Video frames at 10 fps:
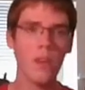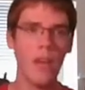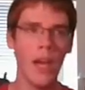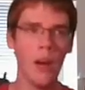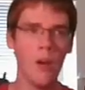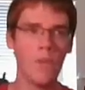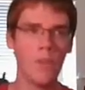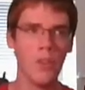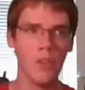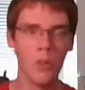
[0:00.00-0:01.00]
Now,
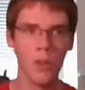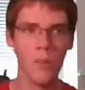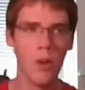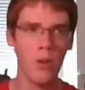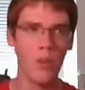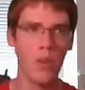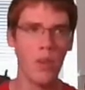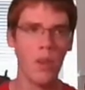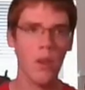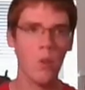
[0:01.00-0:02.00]
for the story mode,
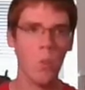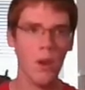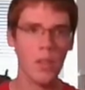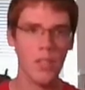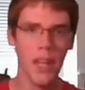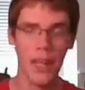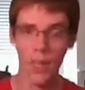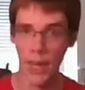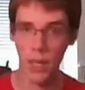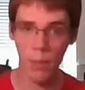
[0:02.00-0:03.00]
what did I
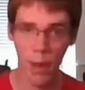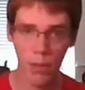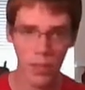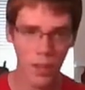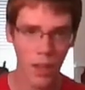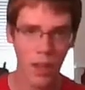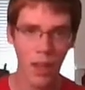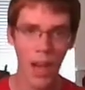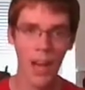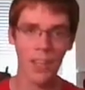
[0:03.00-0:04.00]
like about it?
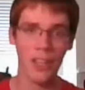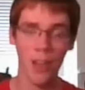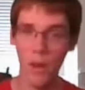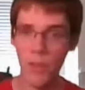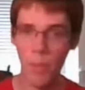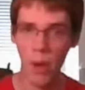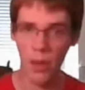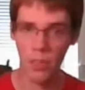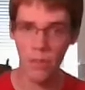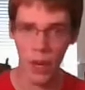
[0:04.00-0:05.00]
I love the
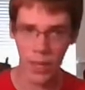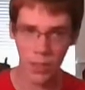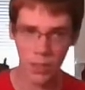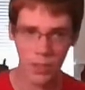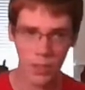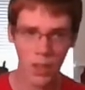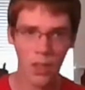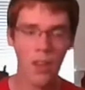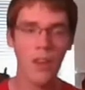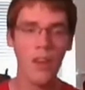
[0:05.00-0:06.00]
boss fights.
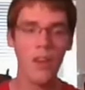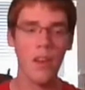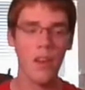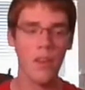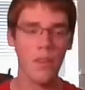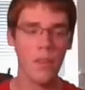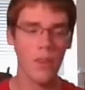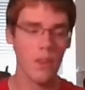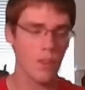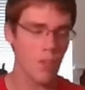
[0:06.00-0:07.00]

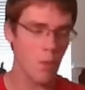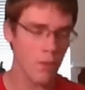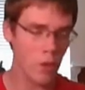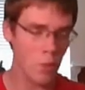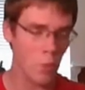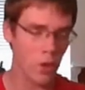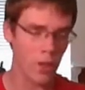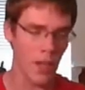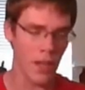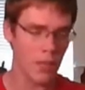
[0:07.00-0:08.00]
Some of them
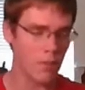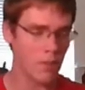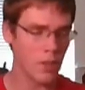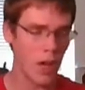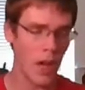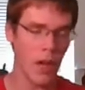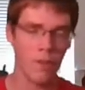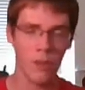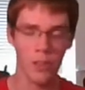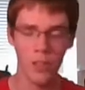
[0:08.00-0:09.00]
were like
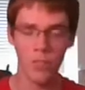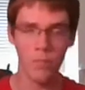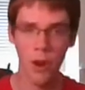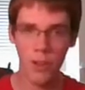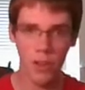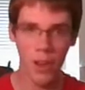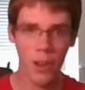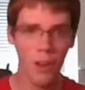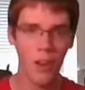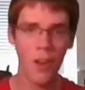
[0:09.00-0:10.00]
Guy versus
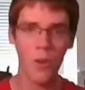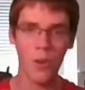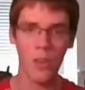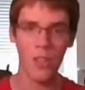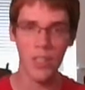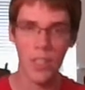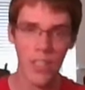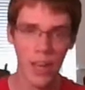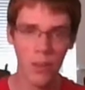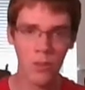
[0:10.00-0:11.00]
Madara, or the Ten
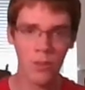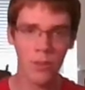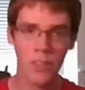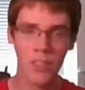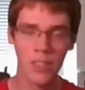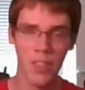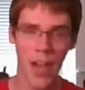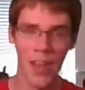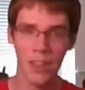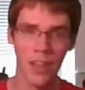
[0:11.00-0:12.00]
Tails versus the
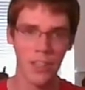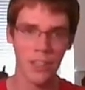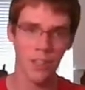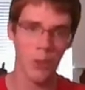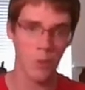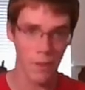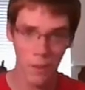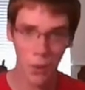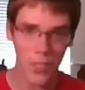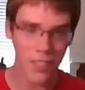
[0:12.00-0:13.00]
Allied Shinobi
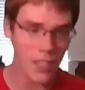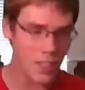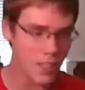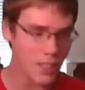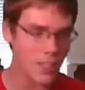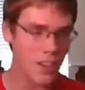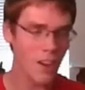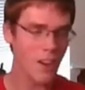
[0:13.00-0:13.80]
forces,